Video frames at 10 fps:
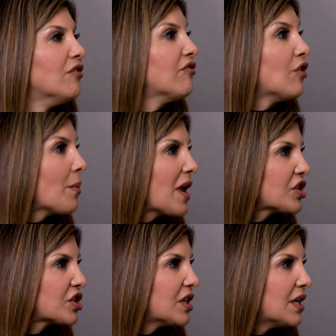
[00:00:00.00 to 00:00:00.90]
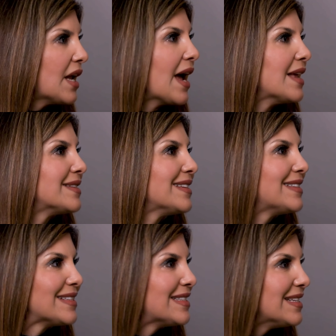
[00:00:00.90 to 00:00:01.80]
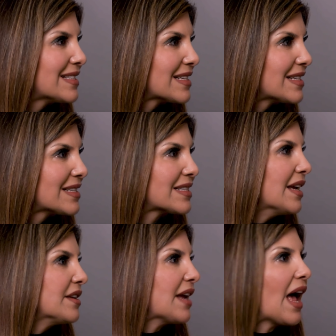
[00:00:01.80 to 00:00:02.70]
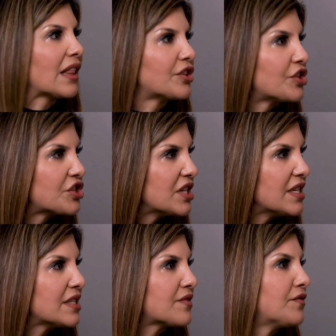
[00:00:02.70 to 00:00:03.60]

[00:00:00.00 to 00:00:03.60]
inflammation and diseases and allergies,